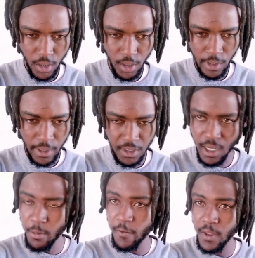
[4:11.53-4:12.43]
like
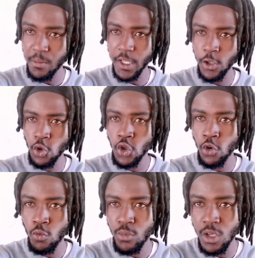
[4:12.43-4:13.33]
some of them, they don't
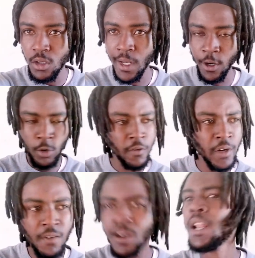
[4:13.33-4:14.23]
know me, like we've
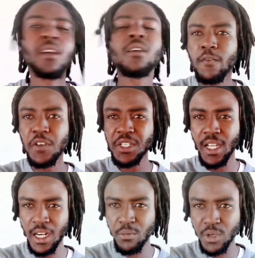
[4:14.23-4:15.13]
never like
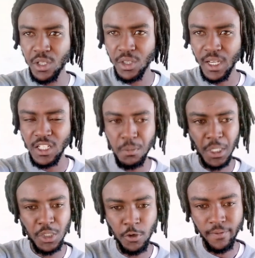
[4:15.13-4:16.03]
physically been in touch,
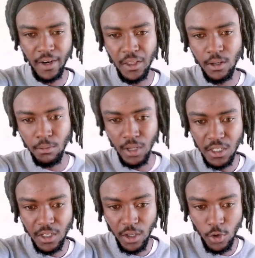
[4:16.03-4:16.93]
but you find them
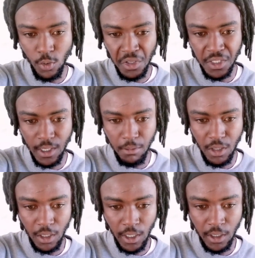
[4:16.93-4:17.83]
blessing you with
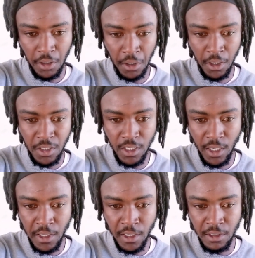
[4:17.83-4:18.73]
something. Like let's
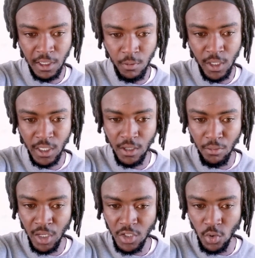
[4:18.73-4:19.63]
say someone
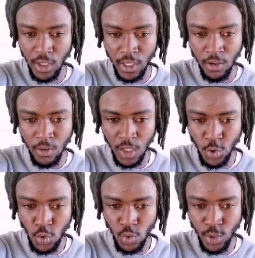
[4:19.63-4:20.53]
can bless you like, oh,
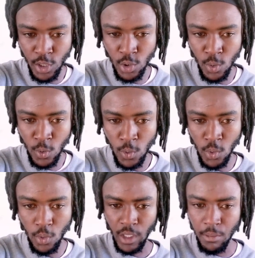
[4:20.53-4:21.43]
what do you need to,
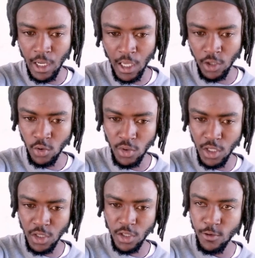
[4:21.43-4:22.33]
maybe like you
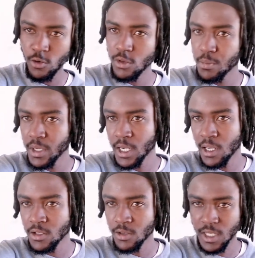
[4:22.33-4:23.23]
need new
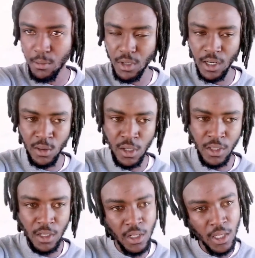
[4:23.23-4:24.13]
speakers or something like that,
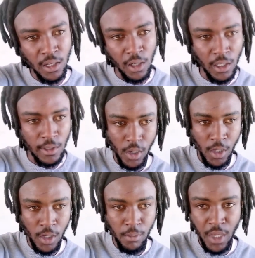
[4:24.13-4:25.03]
then they can like
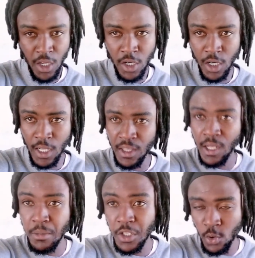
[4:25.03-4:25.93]
make
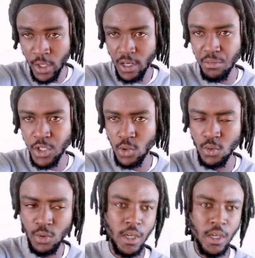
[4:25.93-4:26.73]
attempts to help you.